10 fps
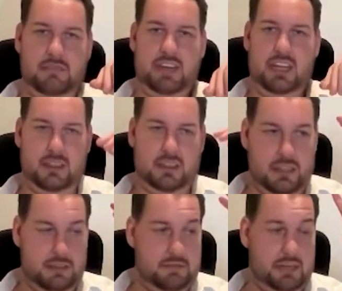vel-
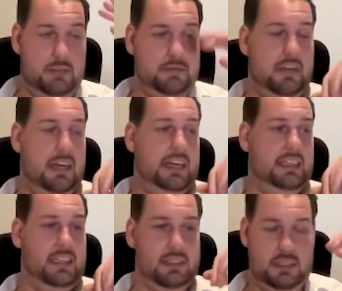a verified
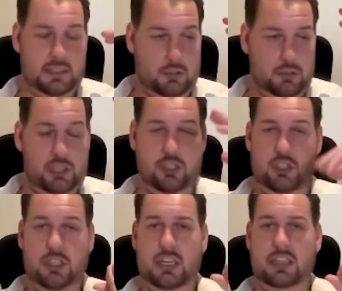and a
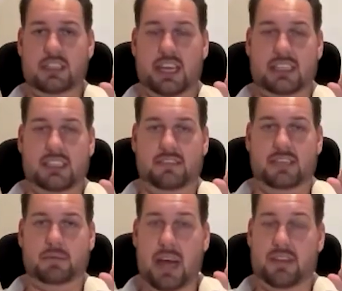traditional
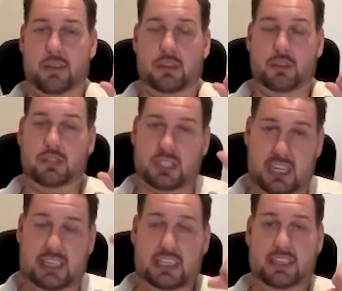scientific method to
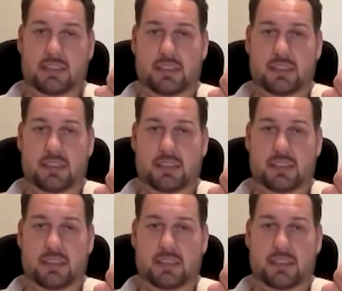study